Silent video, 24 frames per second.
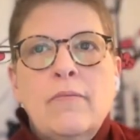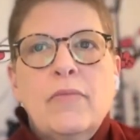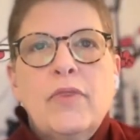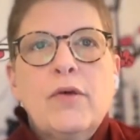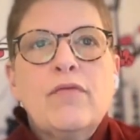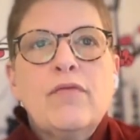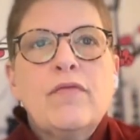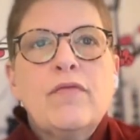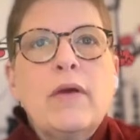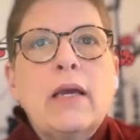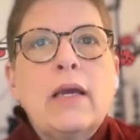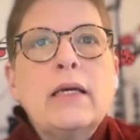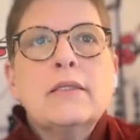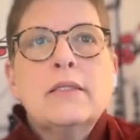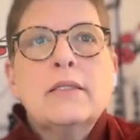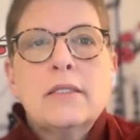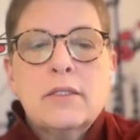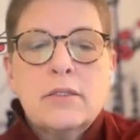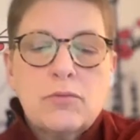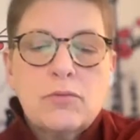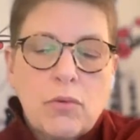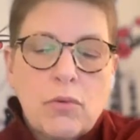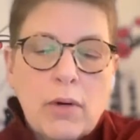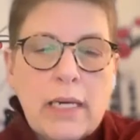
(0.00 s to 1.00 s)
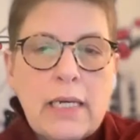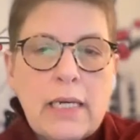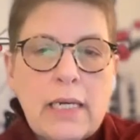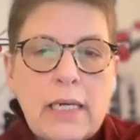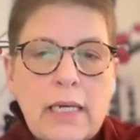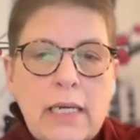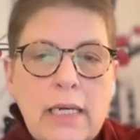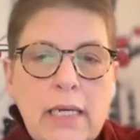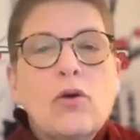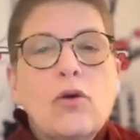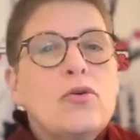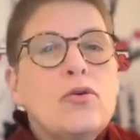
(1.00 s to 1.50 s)
The fact is, right
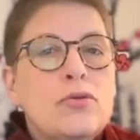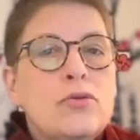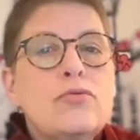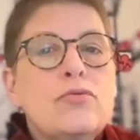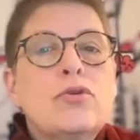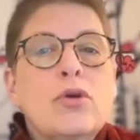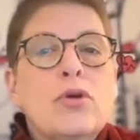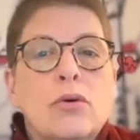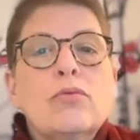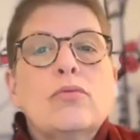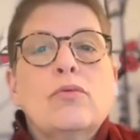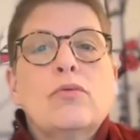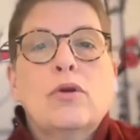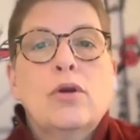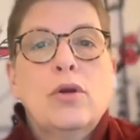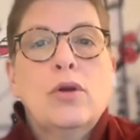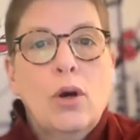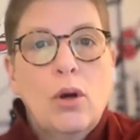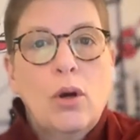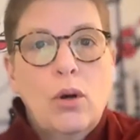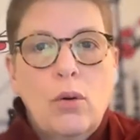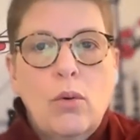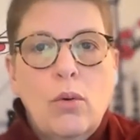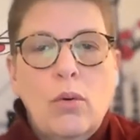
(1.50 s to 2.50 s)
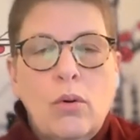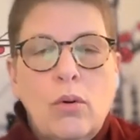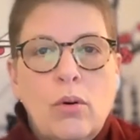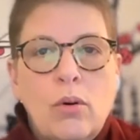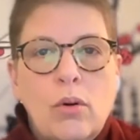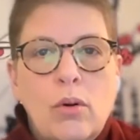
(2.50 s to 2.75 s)
now, you don't know.